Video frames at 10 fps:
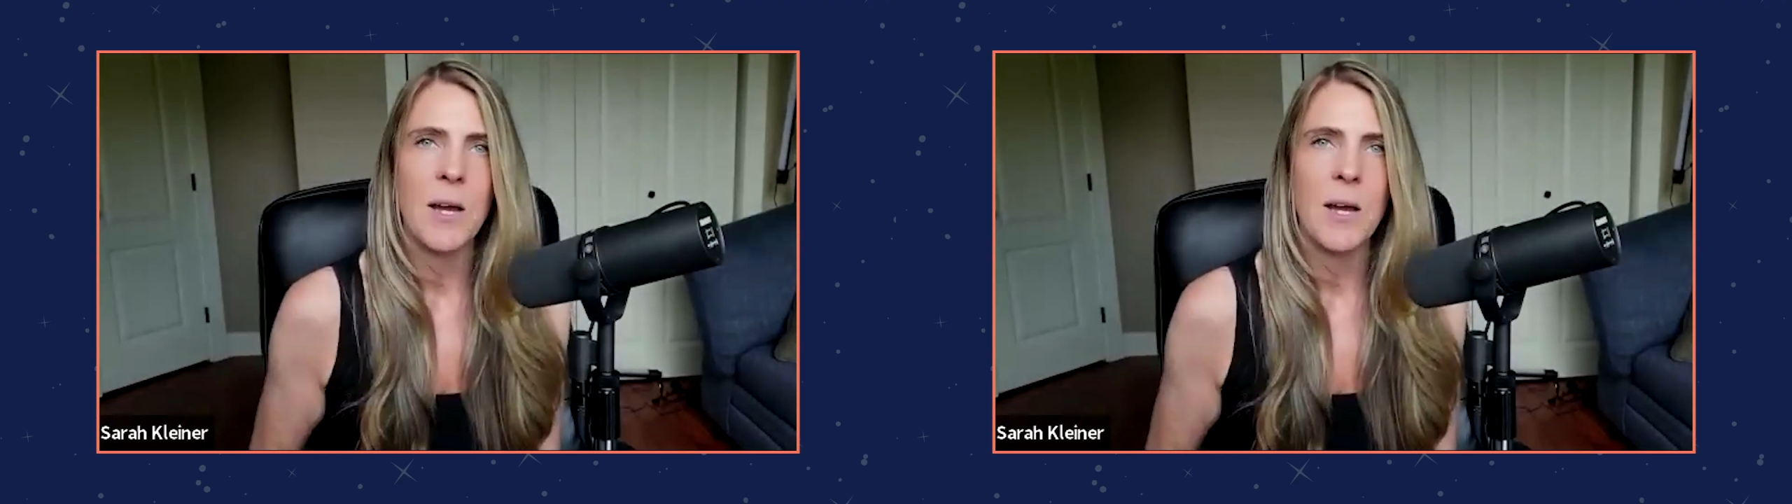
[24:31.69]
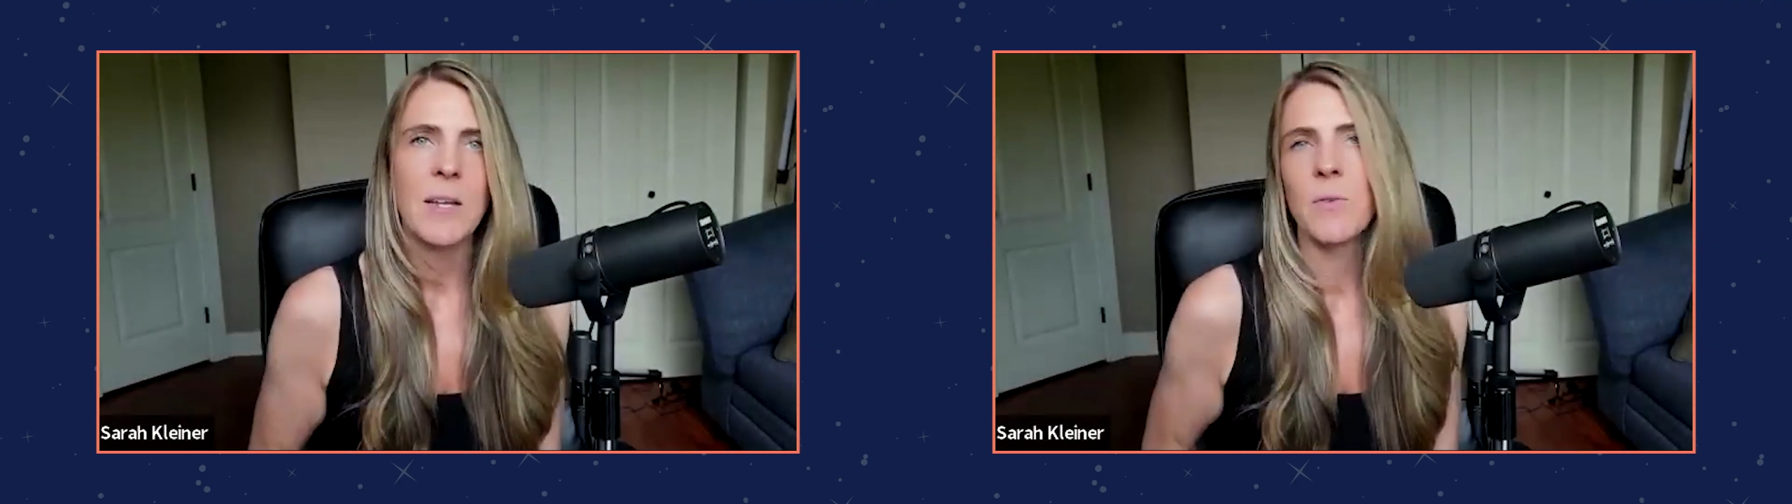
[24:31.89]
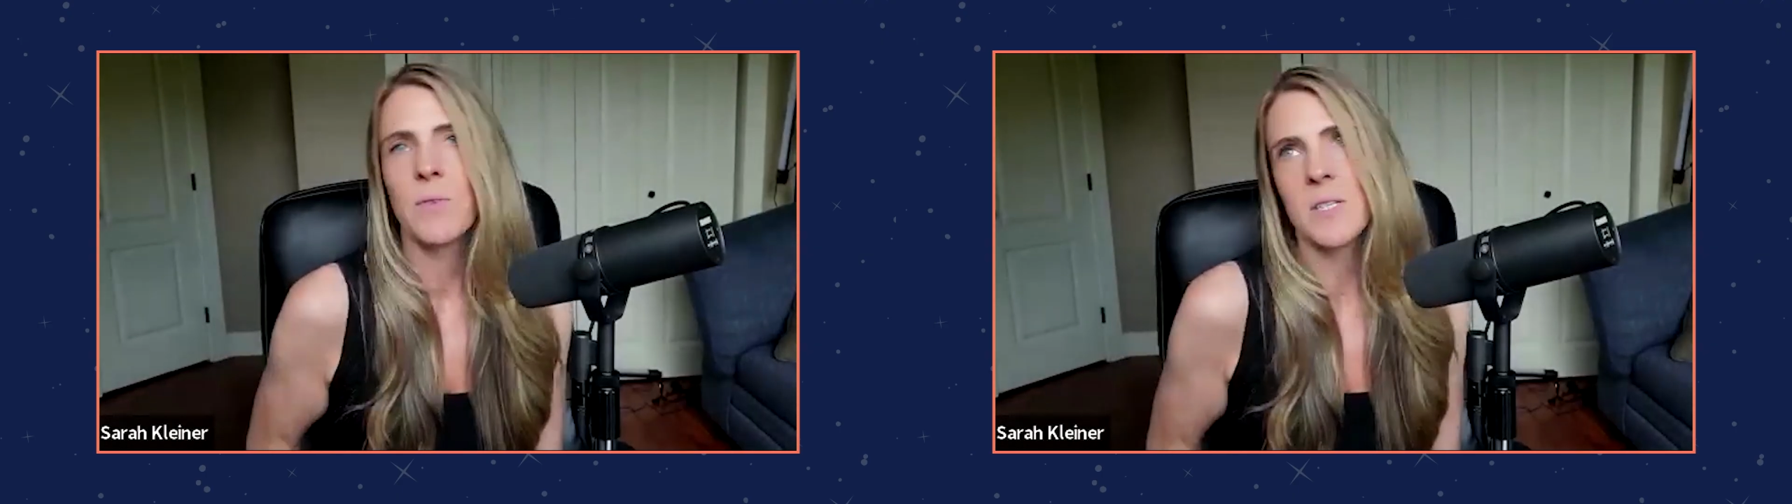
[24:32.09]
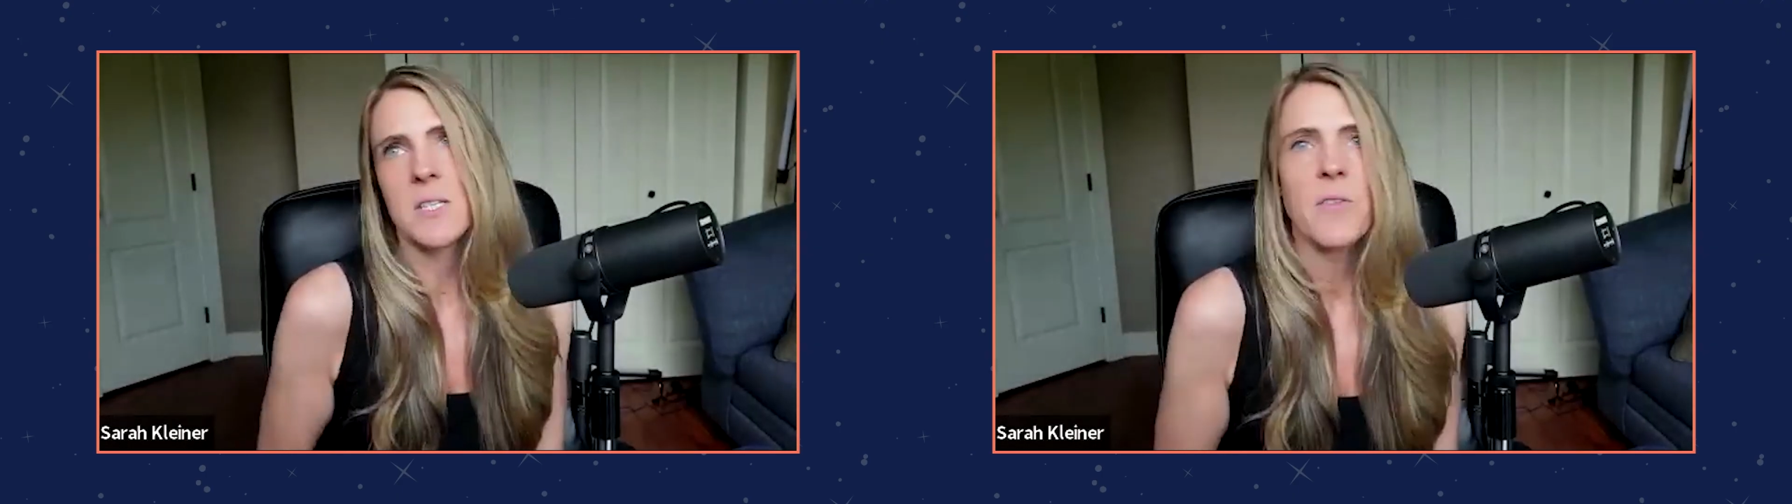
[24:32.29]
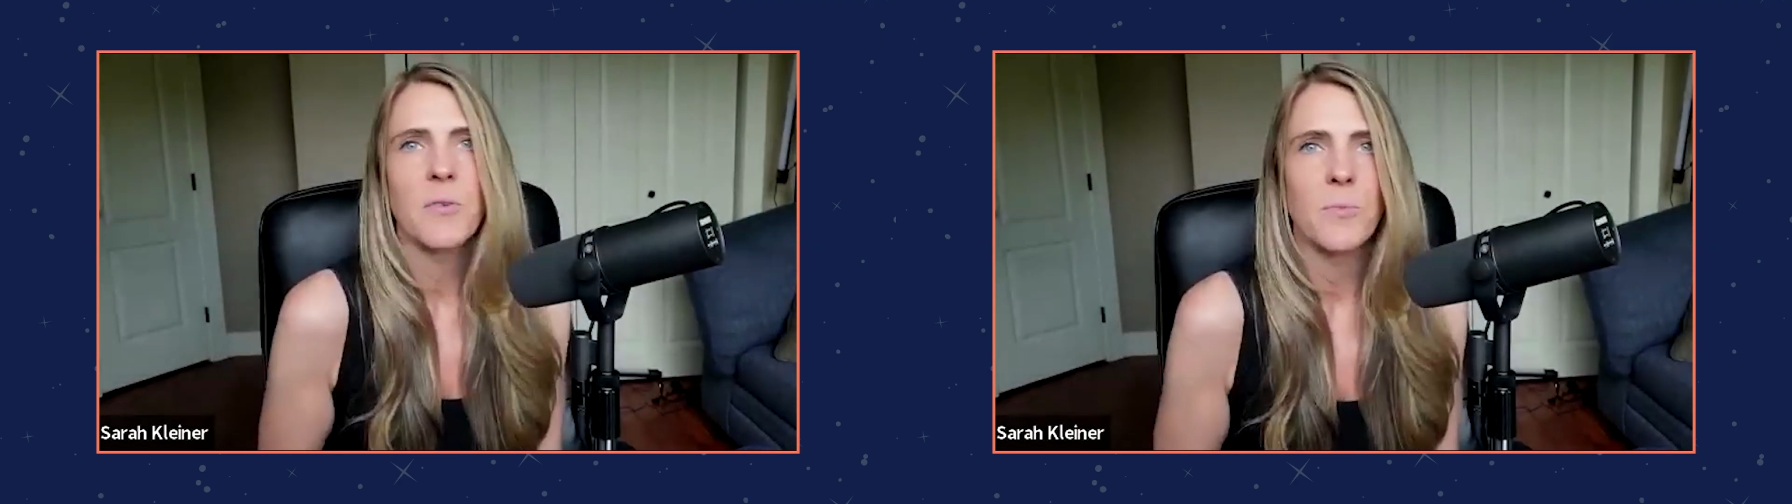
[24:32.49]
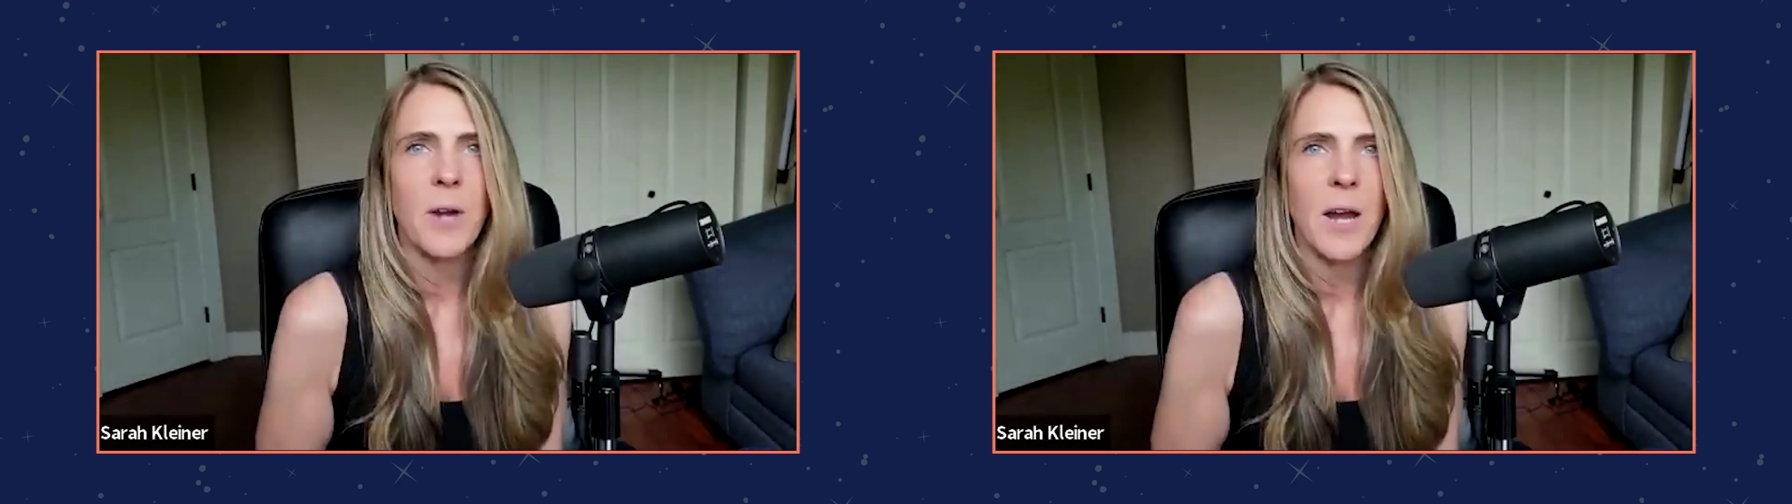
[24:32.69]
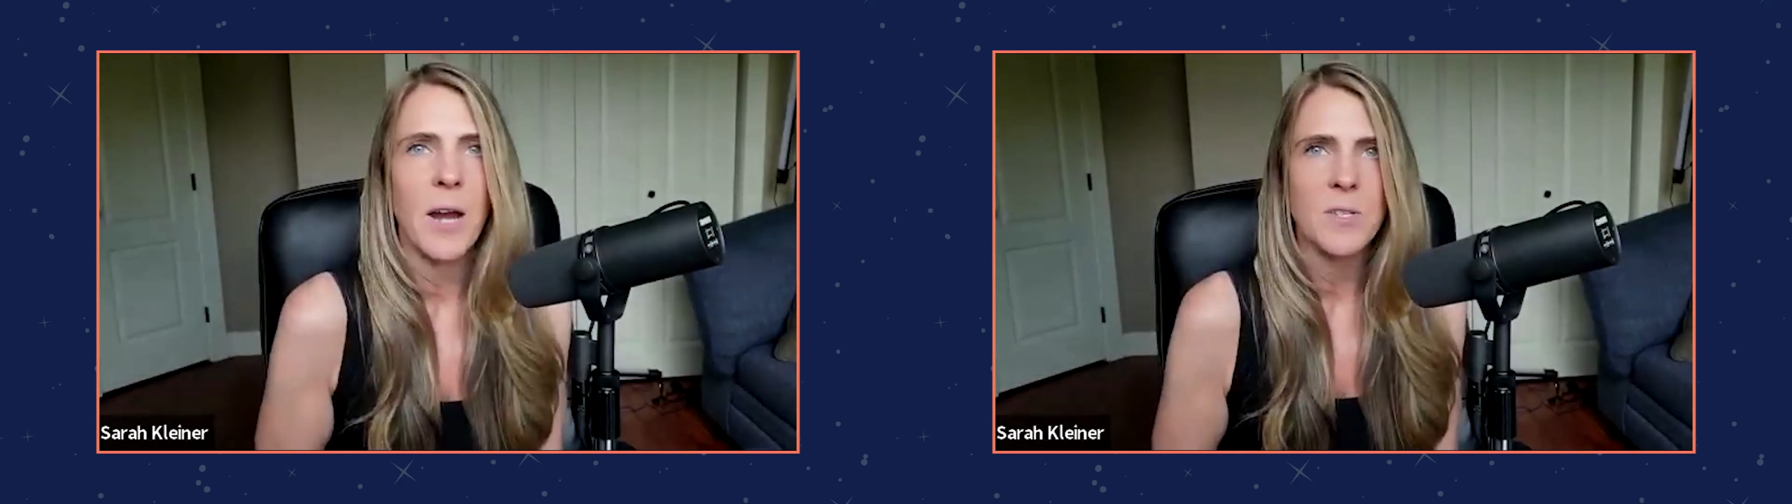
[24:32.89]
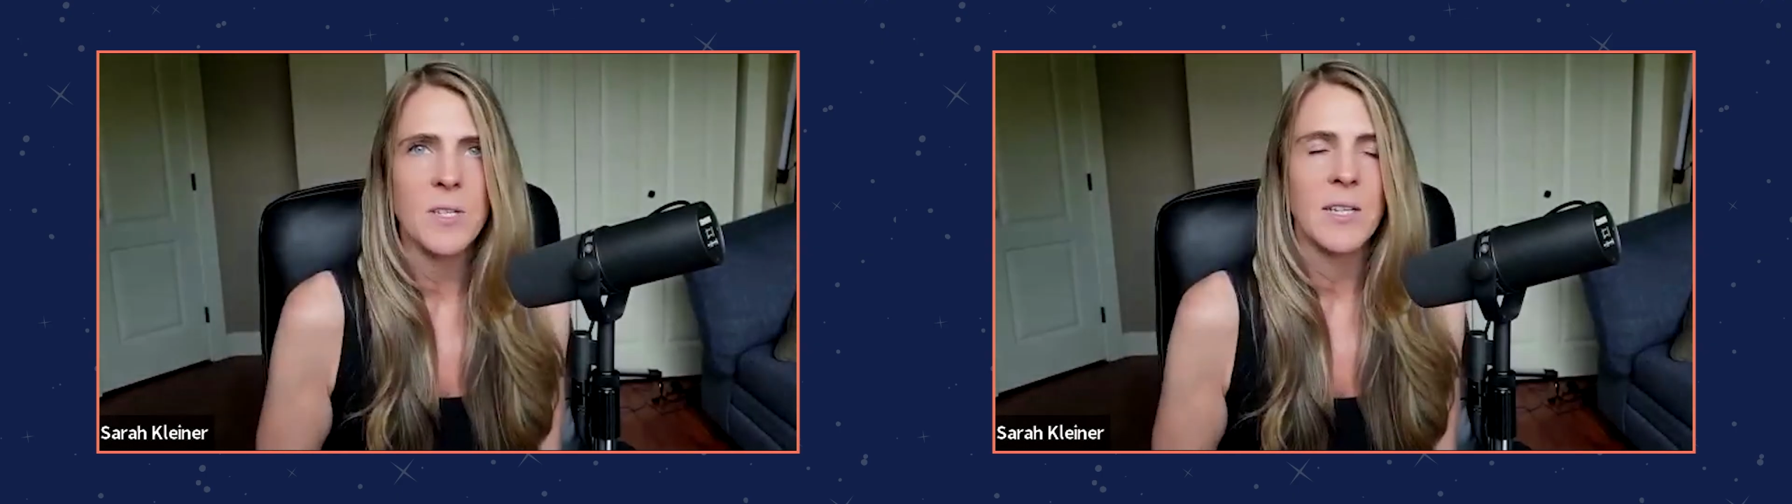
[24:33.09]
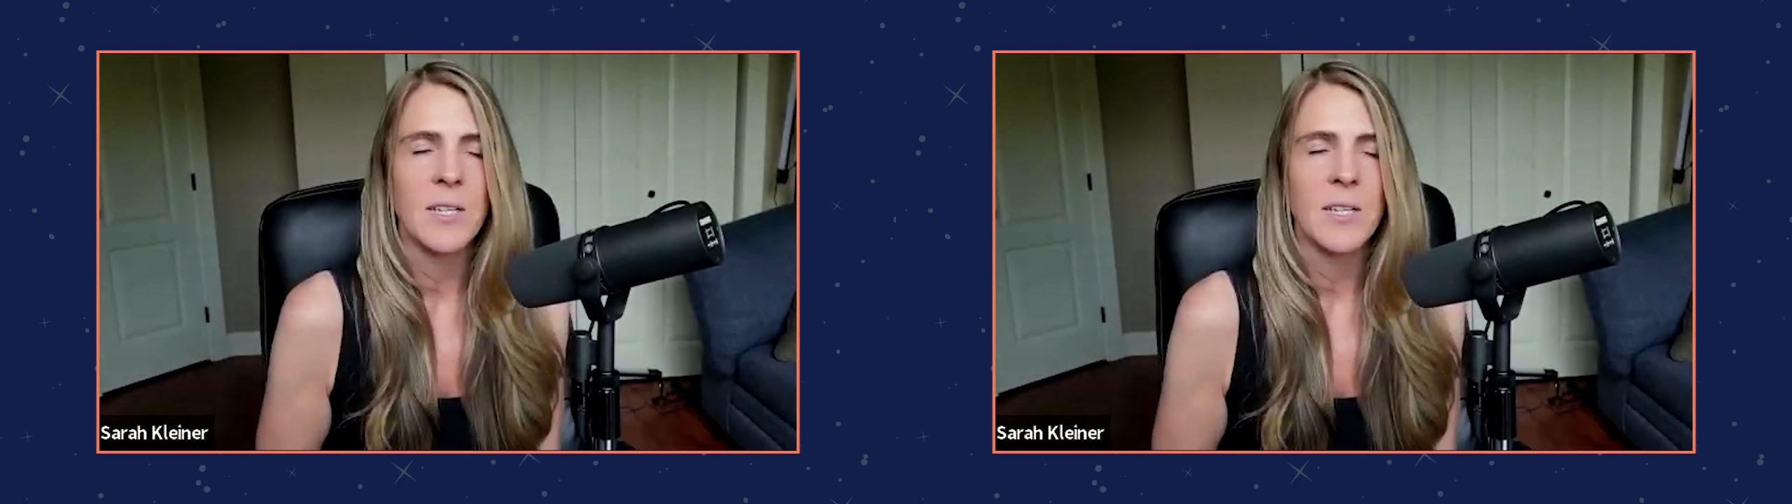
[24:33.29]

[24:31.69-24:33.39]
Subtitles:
this other route.